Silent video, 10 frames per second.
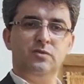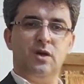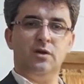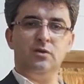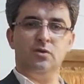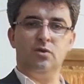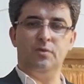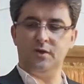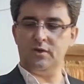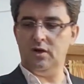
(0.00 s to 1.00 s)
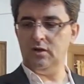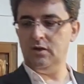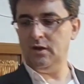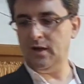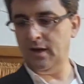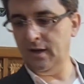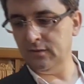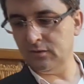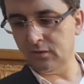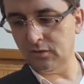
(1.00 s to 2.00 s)
the tools are numerical
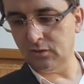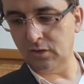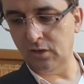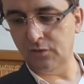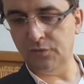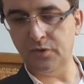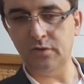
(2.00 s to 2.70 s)
and round,